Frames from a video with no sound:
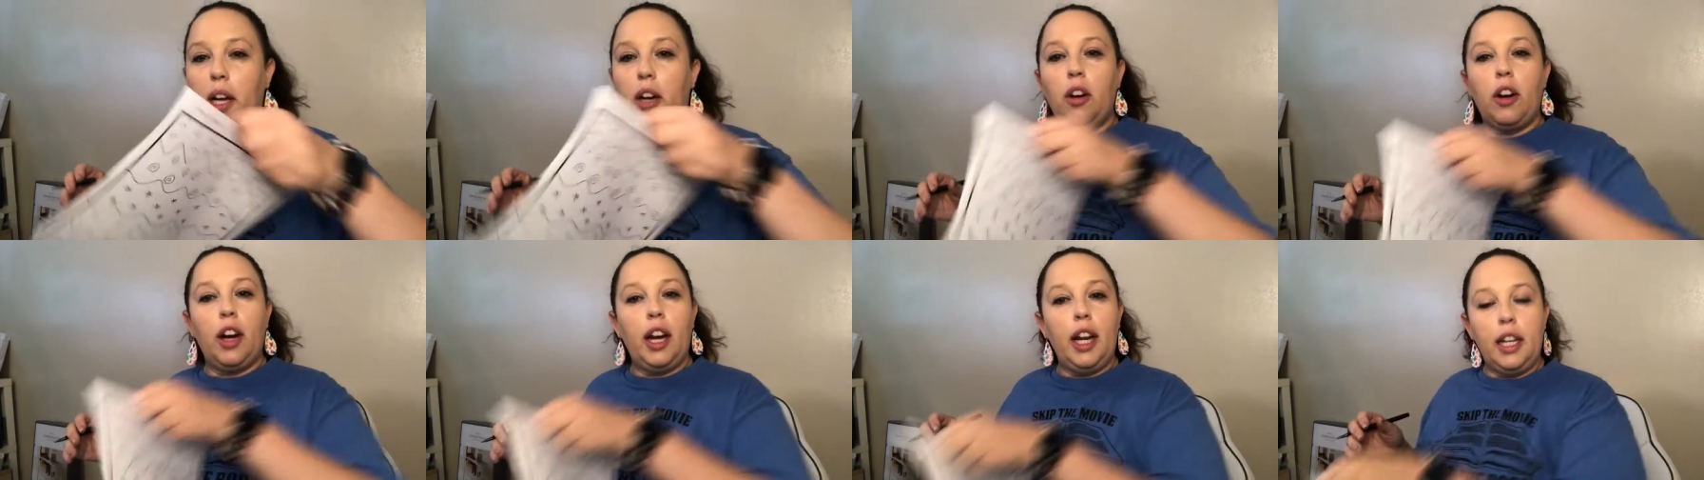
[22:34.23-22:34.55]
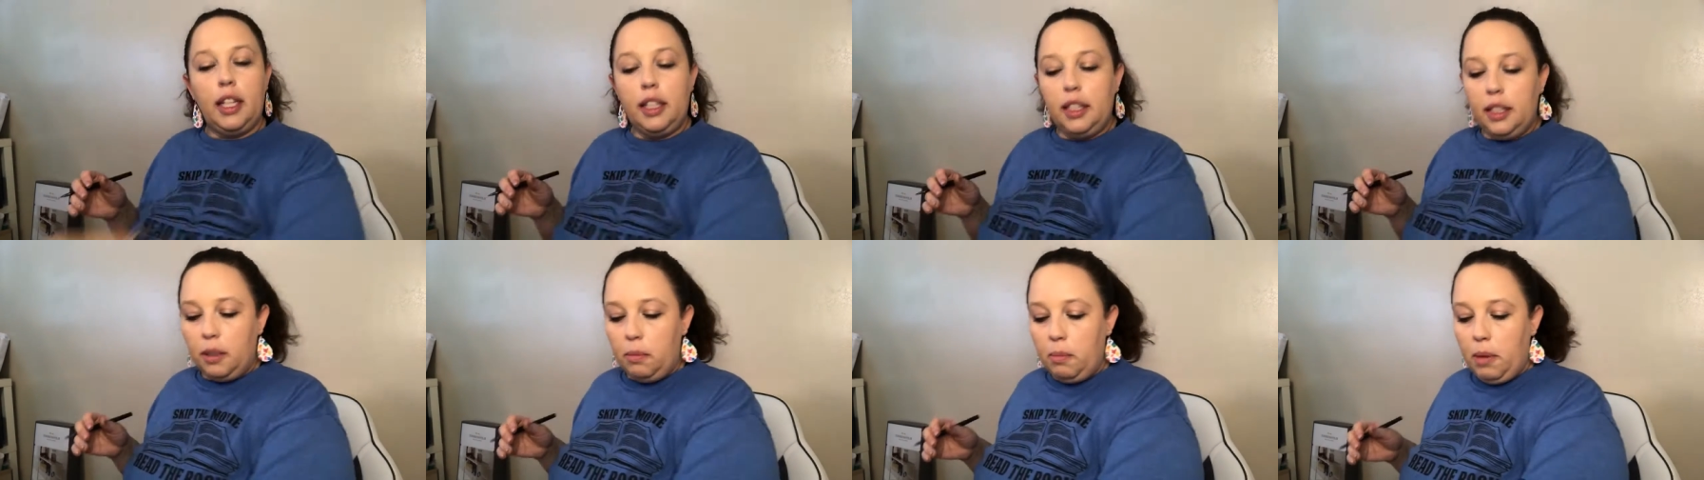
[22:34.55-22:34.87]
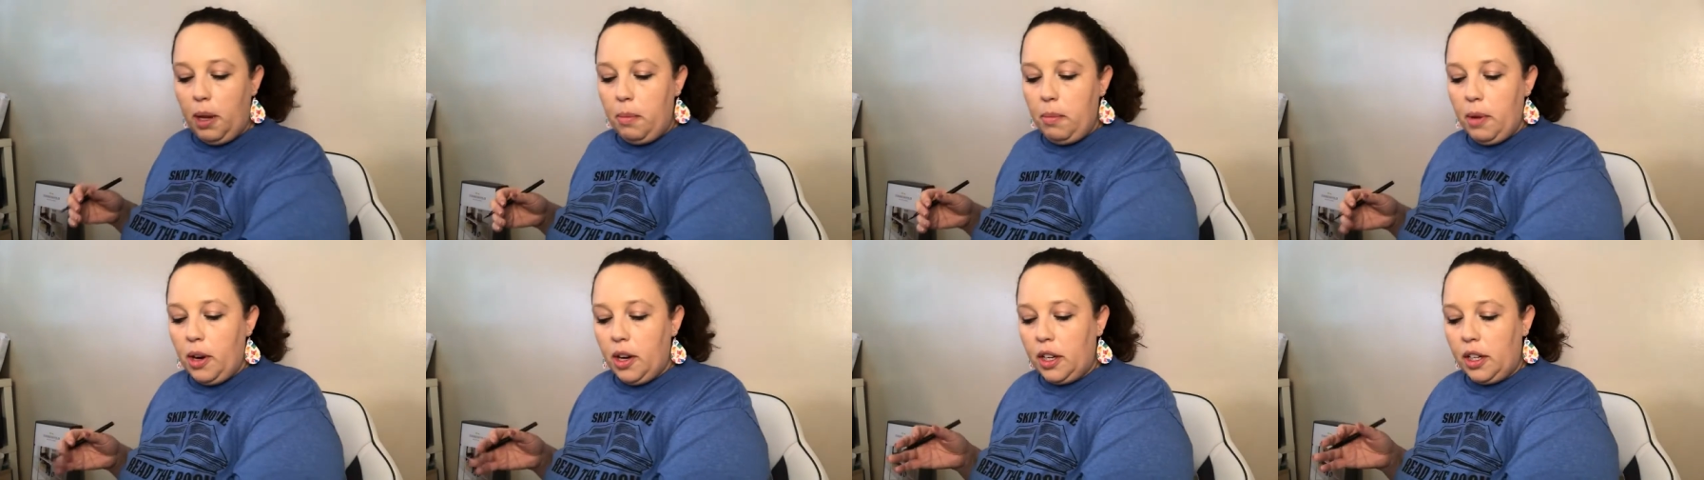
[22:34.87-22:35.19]
crayons and
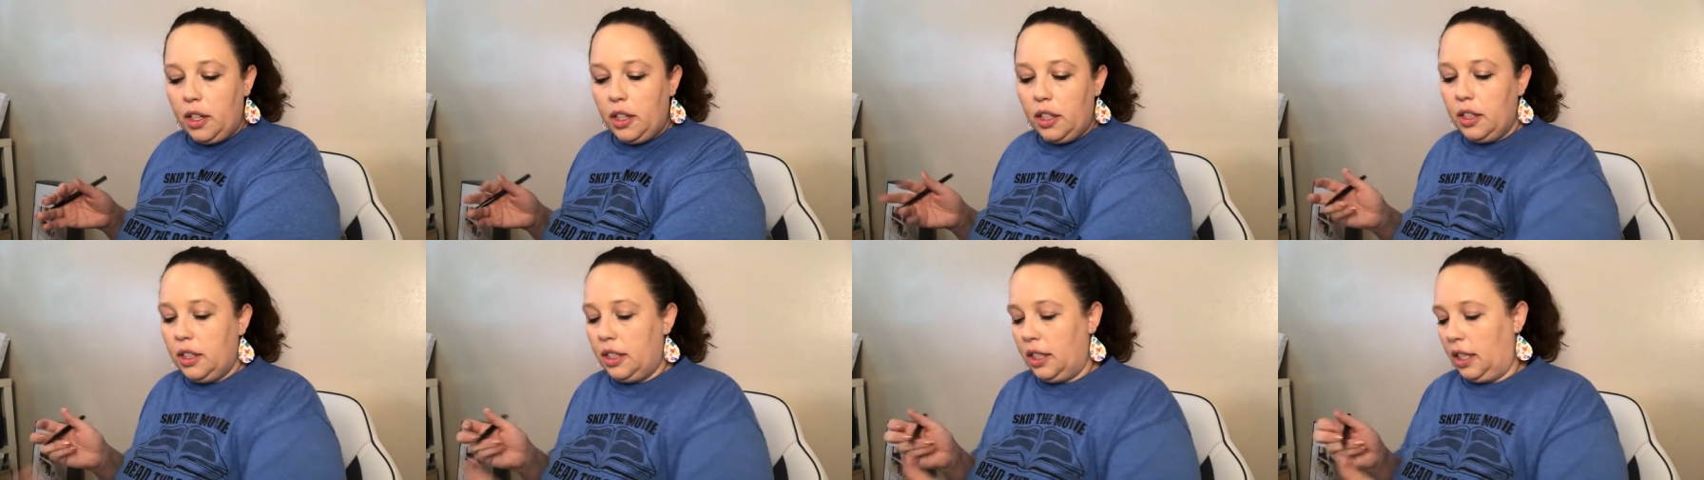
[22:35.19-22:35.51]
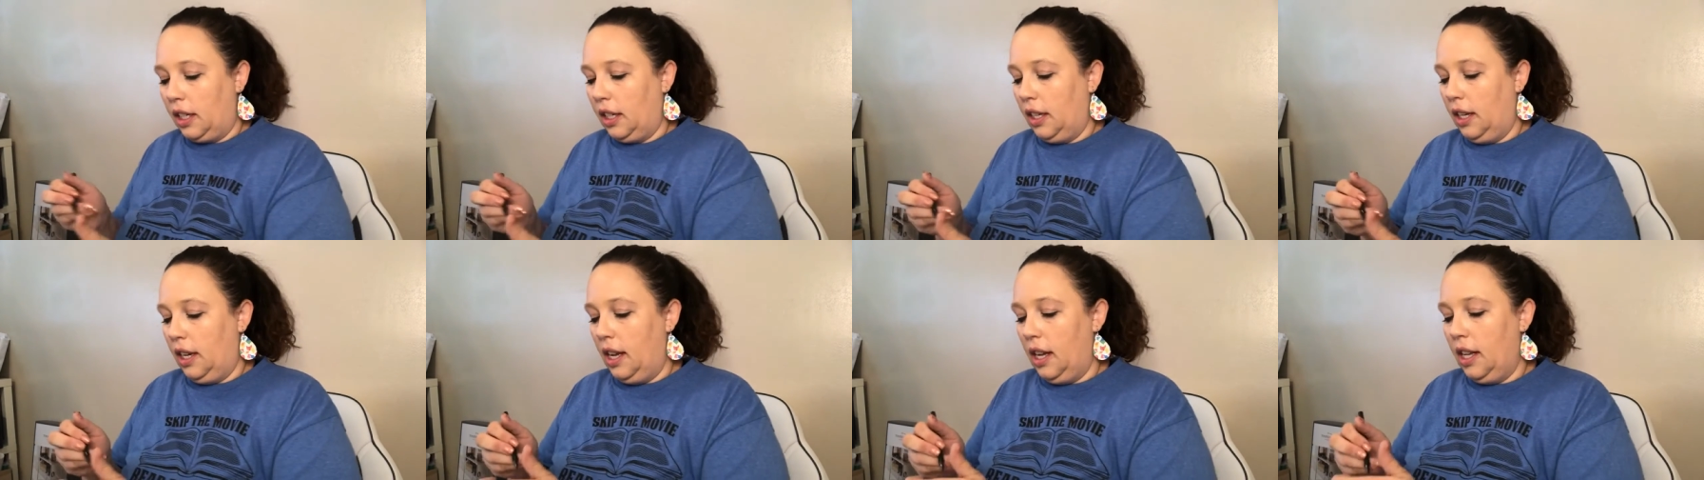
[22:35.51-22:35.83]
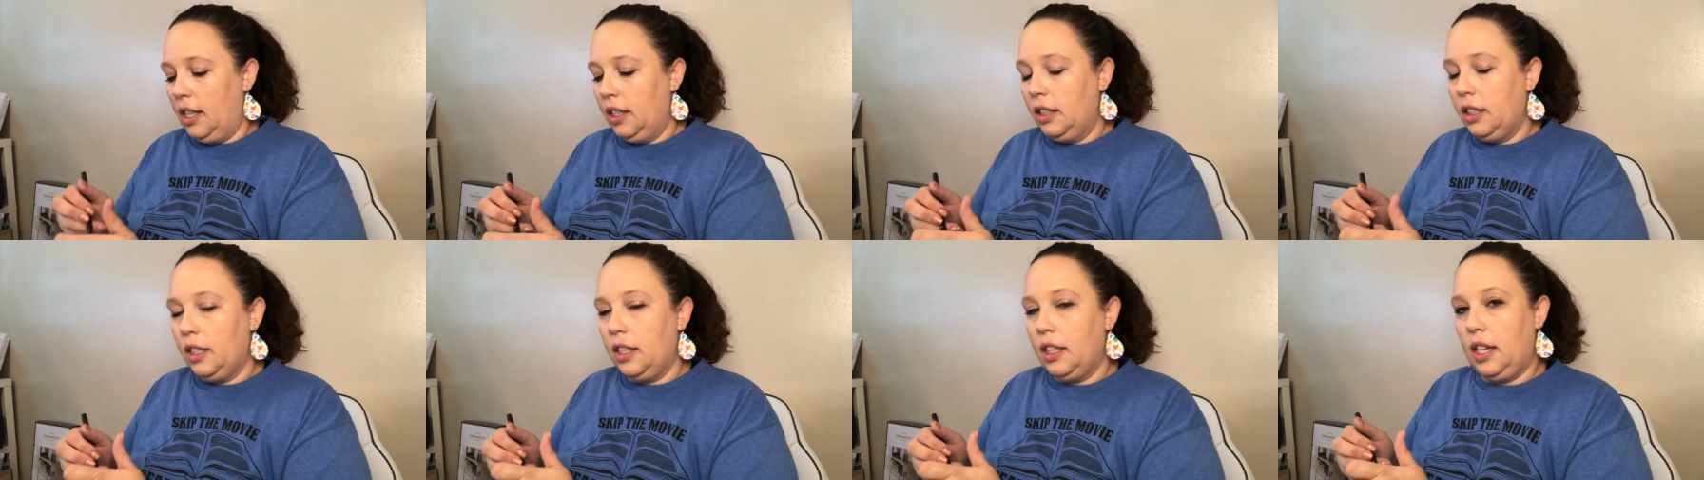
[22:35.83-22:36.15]
my markers and color